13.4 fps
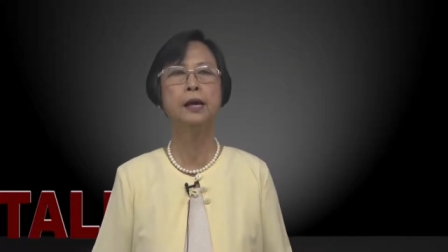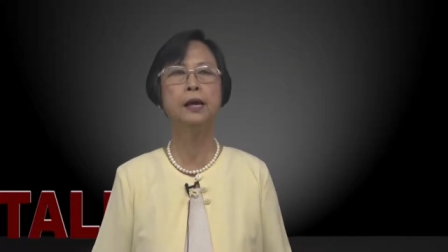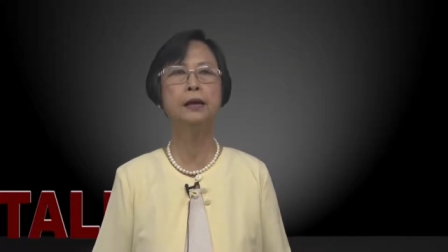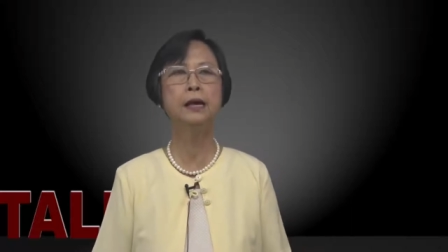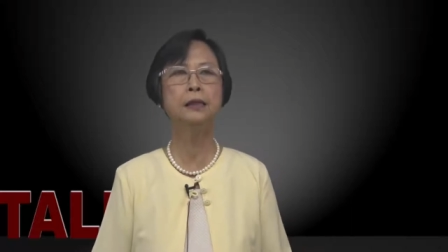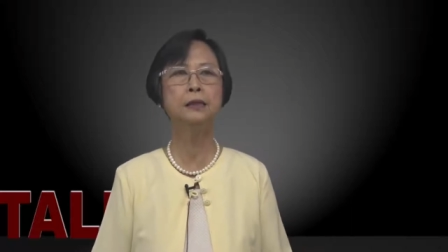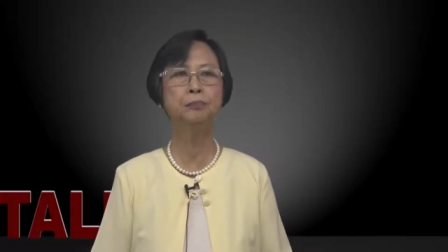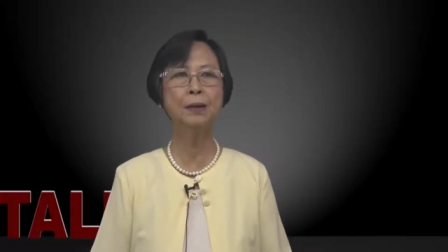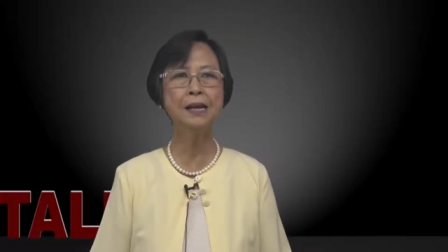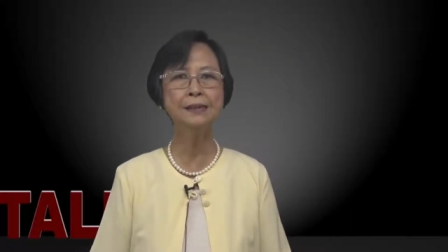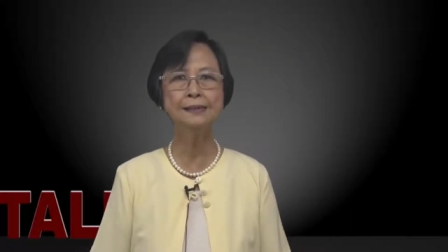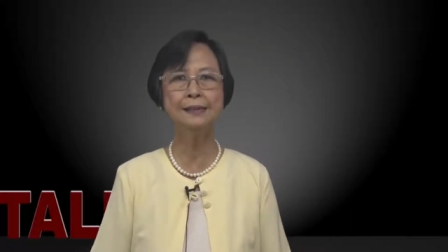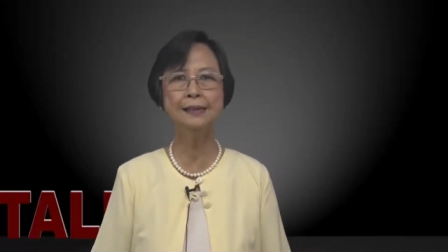And at
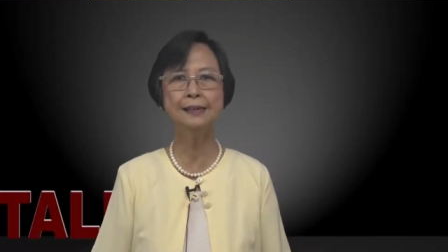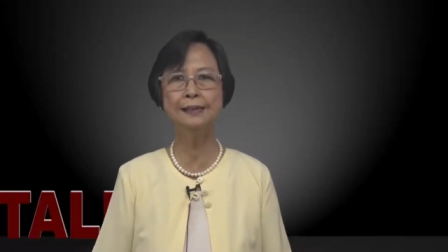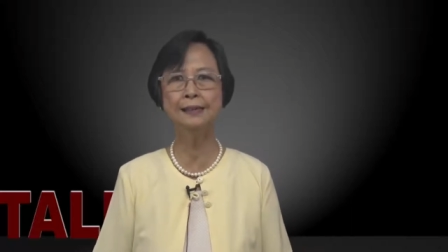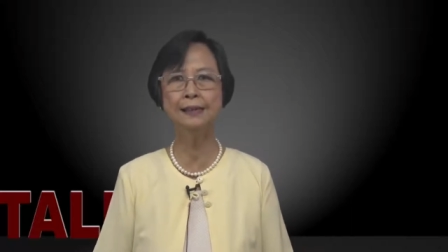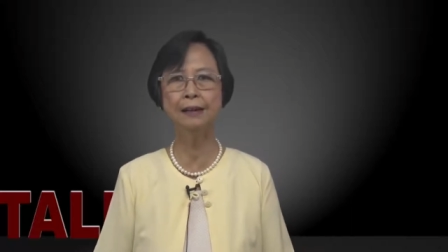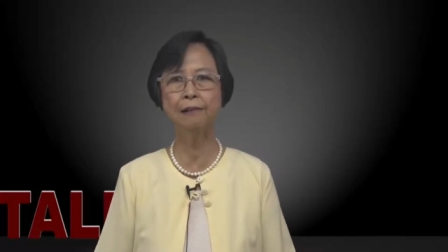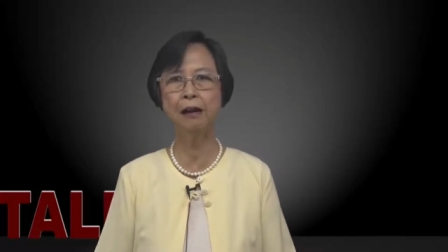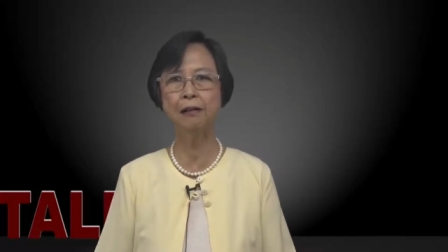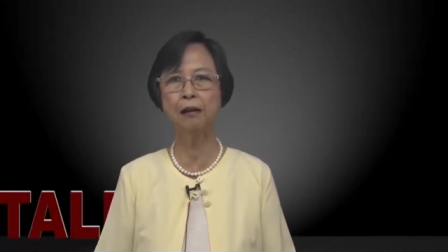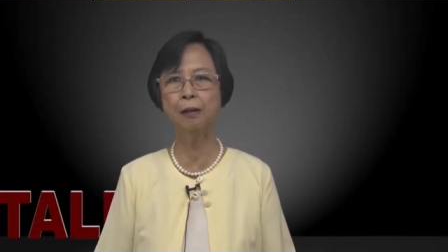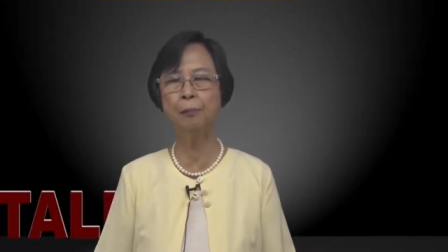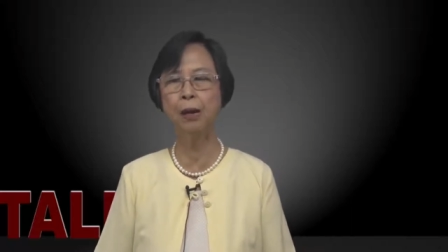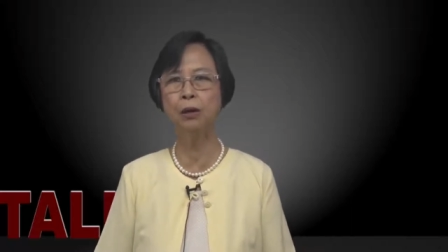present, there
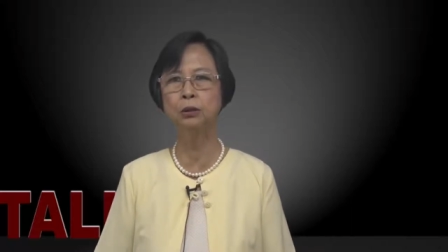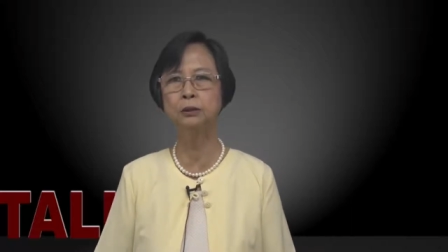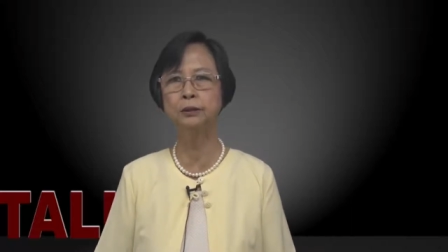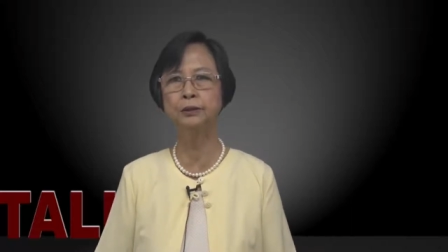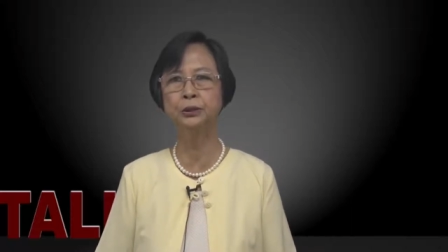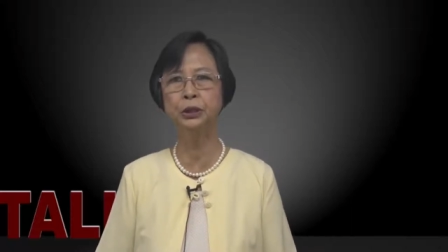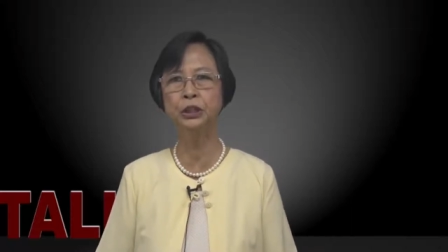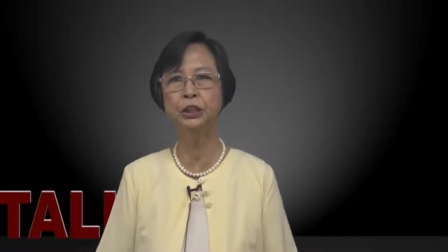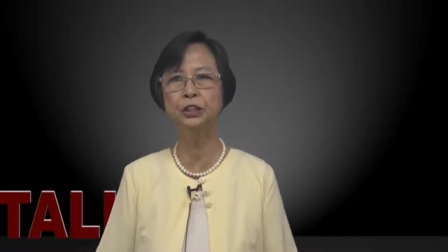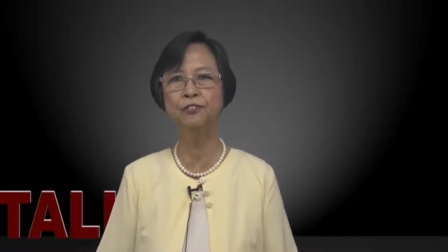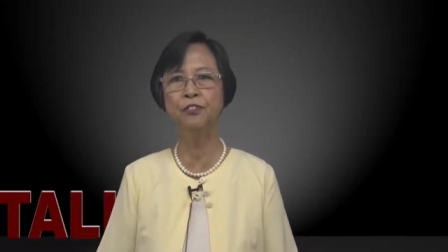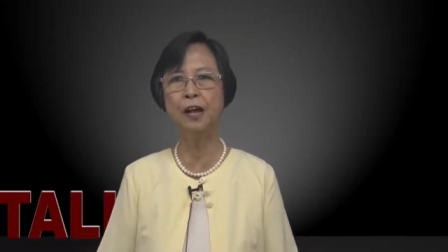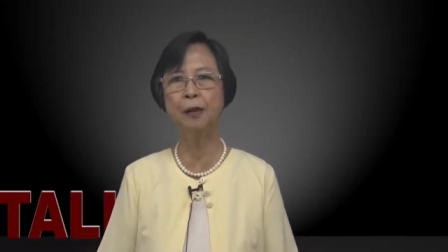are about
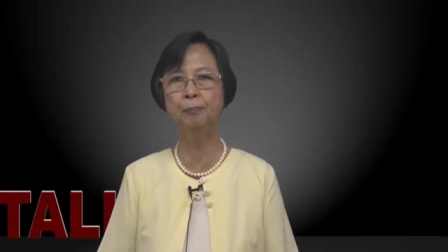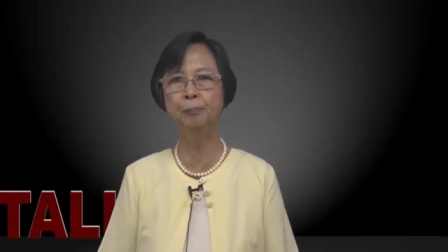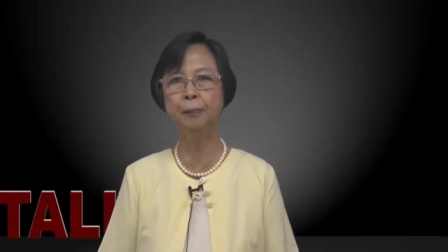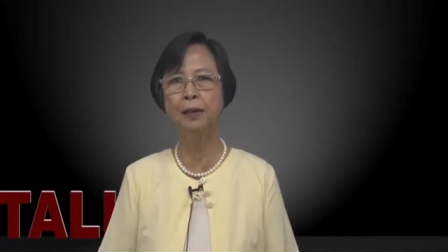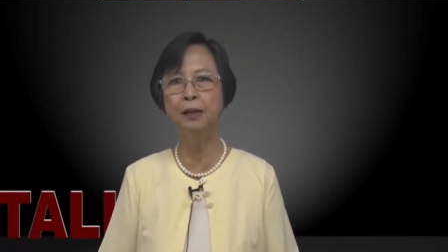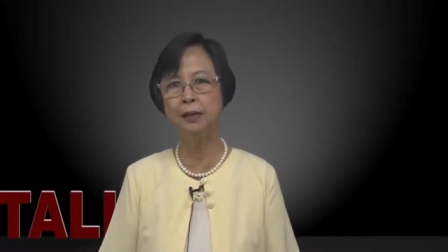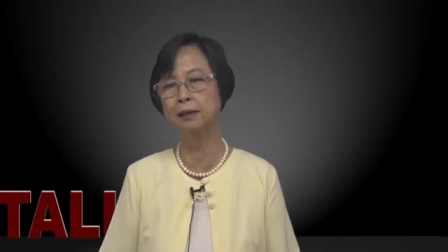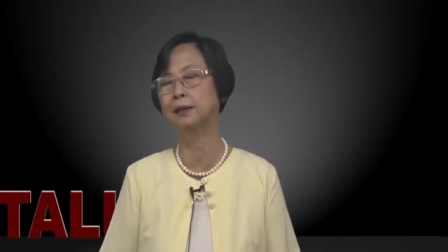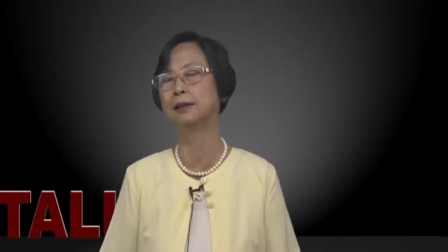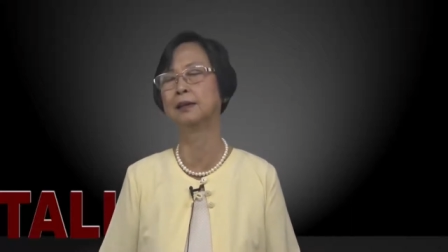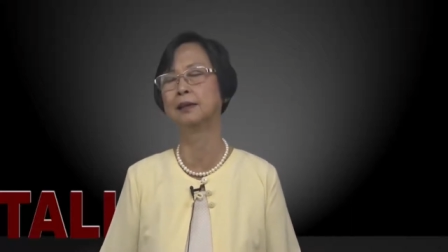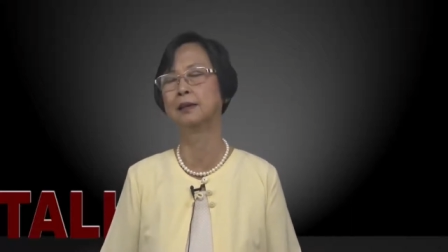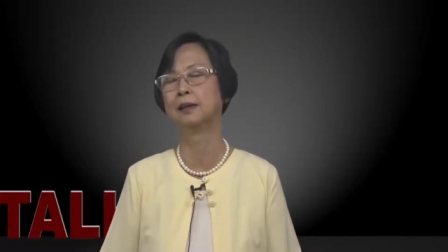35
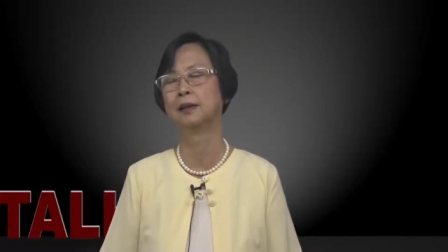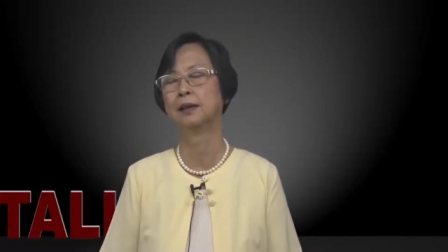million